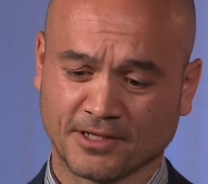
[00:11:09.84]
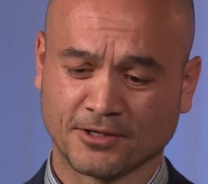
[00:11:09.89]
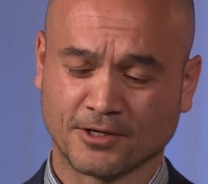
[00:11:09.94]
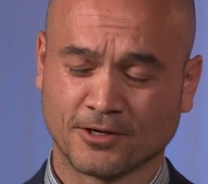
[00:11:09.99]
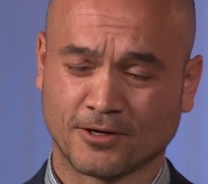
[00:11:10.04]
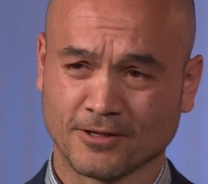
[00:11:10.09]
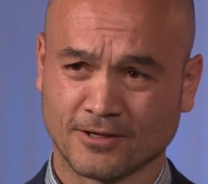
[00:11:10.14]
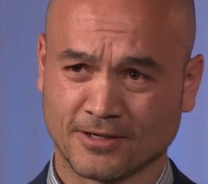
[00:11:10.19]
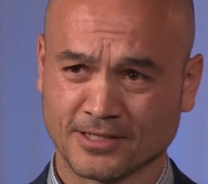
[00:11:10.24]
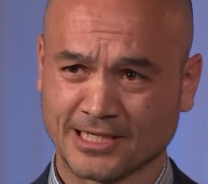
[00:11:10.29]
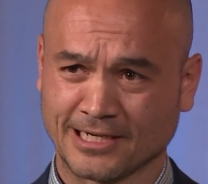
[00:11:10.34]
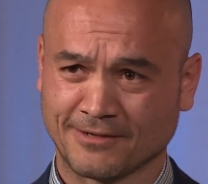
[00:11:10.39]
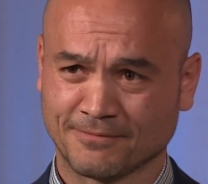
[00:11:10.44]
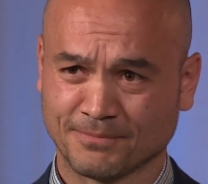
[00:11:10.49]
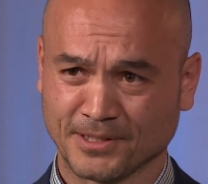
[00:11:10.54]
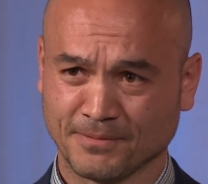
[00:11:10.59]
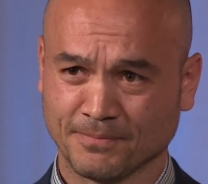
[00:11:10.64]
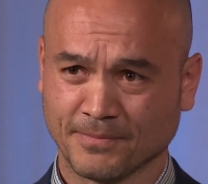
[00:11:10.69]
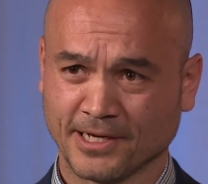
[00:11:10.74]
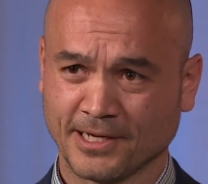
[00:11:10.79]
that even though the guidelines
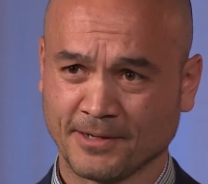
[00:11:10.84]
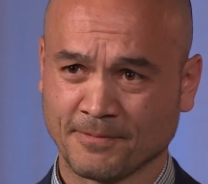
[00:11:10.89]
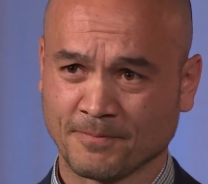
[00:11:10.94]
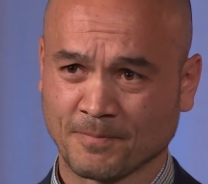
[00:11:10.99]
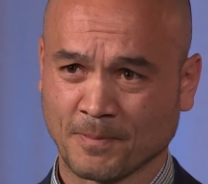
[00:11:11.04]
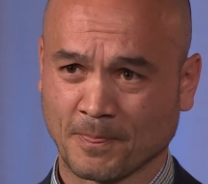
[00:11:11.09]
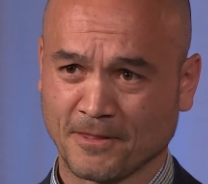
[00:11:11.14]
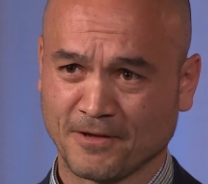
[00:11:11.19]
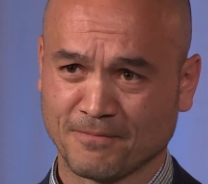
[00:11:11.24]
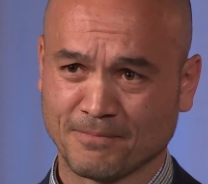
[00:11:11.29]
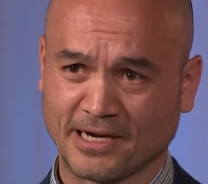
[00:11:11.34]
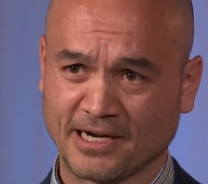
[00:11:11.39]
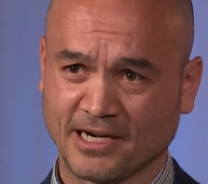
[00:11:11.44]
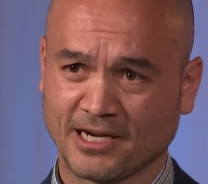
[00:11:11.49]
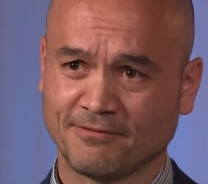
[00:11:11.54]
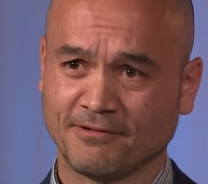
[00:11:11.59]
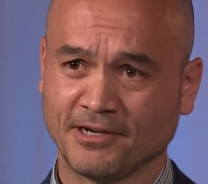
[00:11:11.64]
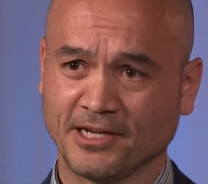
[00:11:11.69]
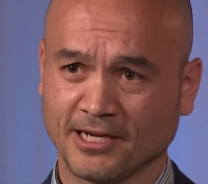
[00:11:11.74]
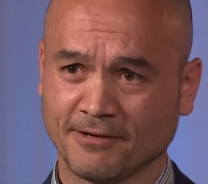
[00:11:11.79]
haven't been met, you've
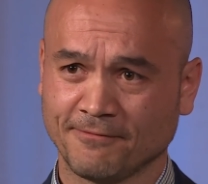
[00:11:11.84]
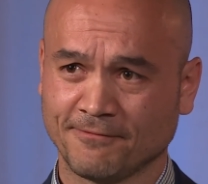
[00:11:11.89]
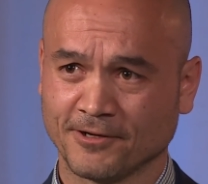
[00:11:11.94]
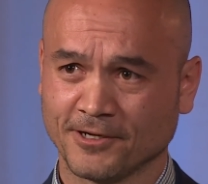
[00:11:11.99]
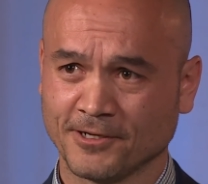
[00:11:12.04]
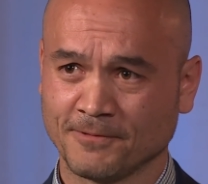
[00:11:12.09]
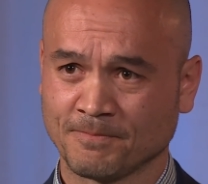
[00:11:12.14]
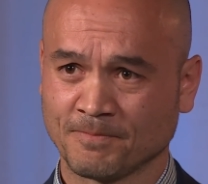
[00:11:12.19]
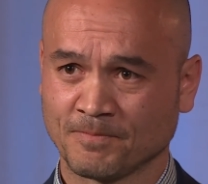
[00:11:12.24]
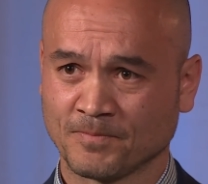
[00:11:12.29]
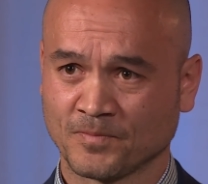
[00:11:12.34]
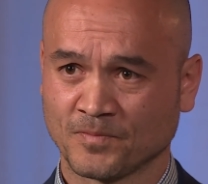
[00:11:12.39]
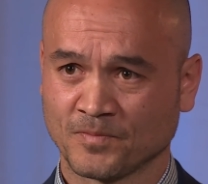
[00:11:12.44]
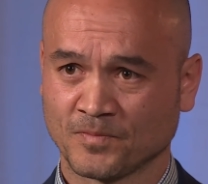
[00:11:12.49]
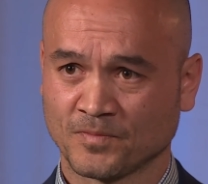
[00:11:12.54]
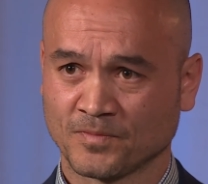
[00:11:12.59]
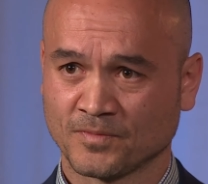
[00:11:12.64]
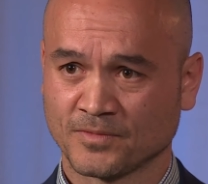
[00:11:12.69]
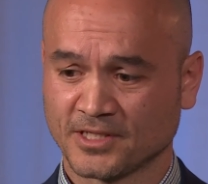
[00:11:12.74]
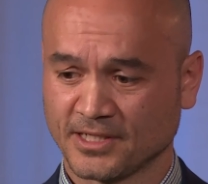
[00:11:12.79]
made every effort
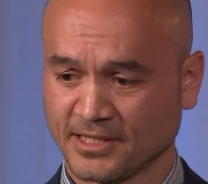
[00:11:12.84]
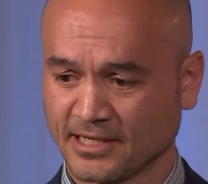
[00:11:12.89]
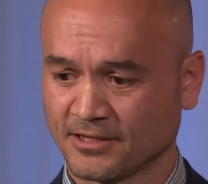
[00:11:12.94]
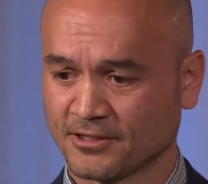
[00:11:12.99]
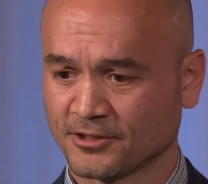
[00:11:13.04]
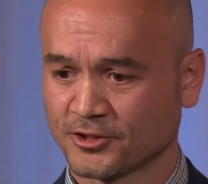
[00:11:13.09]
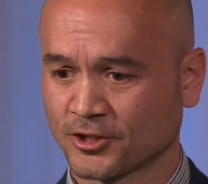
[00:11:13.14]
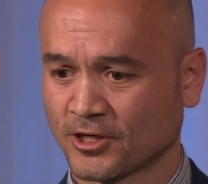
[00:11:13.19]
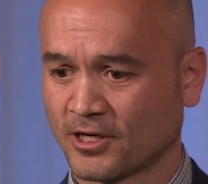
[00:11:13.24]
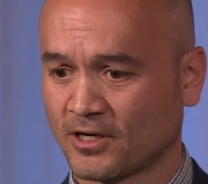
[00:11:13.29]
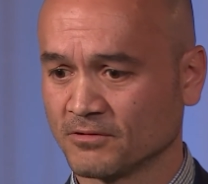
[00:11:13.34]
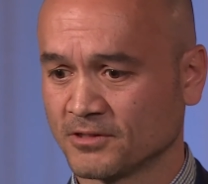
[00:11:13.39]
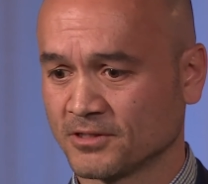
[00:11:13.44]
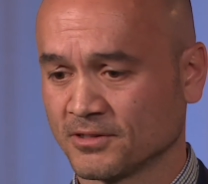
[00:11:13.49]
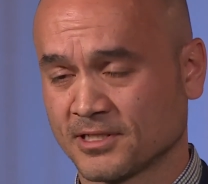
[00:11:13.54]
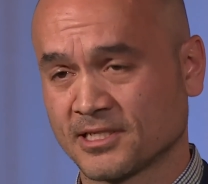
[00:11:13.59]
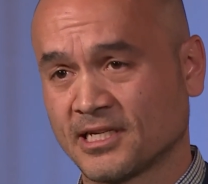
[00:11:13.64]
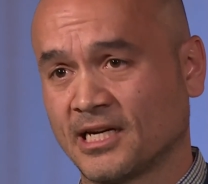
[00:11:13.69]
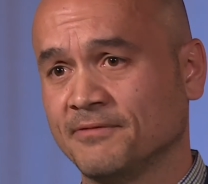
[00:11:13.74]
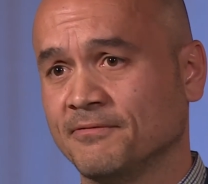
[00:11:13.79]
to get the
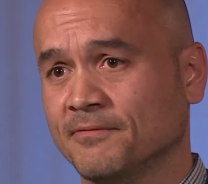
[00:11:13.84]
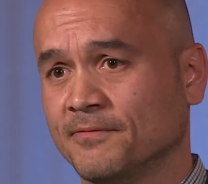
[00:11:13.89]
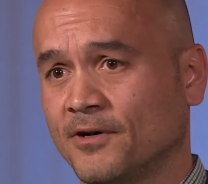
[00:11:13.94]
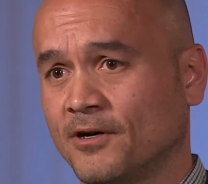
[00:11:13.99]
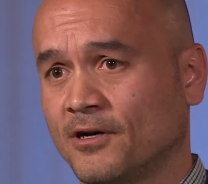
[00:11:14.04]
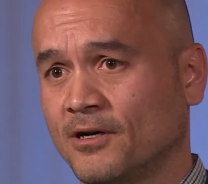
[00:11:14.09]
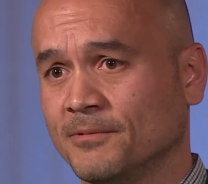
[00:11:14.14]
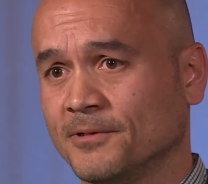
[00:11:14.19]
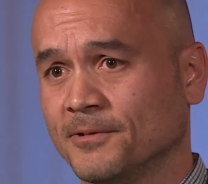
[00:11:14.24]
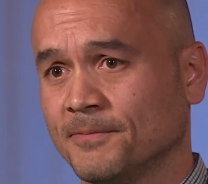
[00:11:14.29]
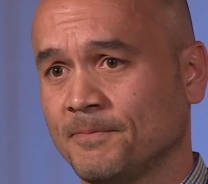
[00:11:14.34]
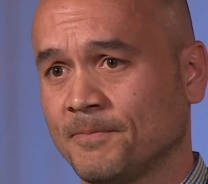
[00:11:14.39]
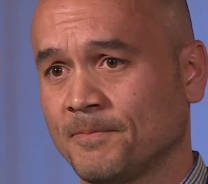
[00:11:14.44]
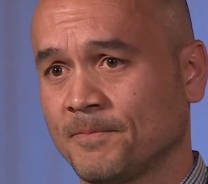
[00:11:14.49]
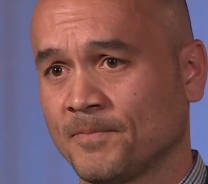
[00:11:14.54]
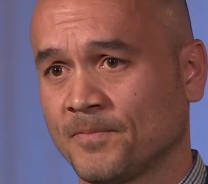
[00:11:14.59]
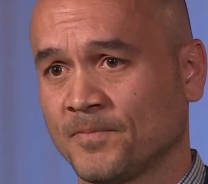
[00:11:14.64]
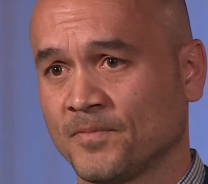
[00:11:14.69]
child to a safe environment.